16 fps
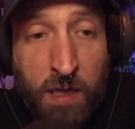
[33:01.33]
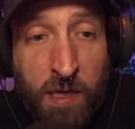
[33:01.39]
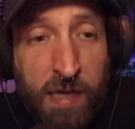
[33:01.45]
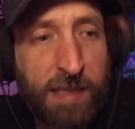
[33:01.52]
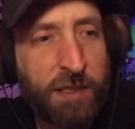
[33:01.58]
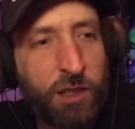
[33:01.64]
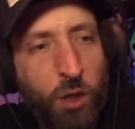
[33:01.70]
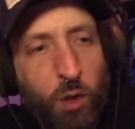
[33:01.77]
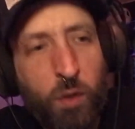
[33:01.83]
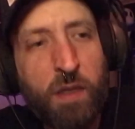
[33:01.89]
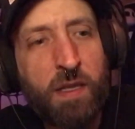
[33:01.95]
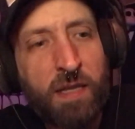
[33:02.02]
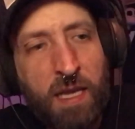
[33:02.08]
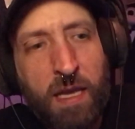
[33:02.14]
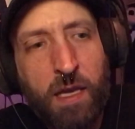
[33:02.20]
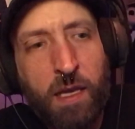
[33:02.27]
It's the only
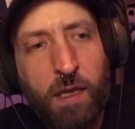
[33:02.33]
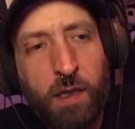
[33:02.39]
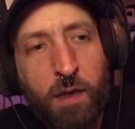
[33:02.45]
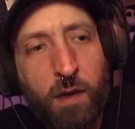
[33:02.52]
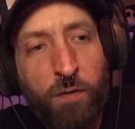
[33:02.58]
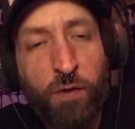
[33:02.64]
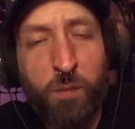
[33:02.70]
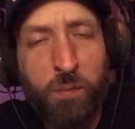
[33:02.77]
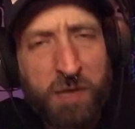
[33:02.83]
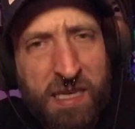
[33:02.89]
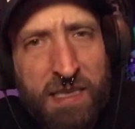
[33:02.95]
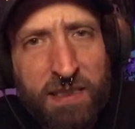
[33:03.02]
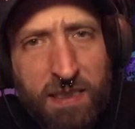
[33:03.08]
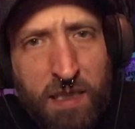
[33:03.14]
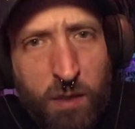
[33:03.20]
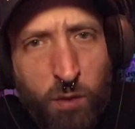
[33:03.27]
thing from
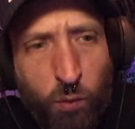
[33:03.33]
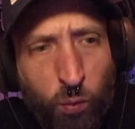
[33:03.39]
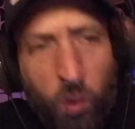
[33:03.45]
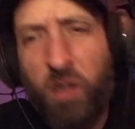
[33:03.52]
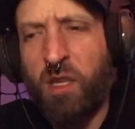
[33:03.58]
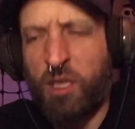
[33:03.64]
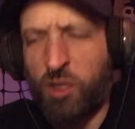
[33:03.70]
DC worth a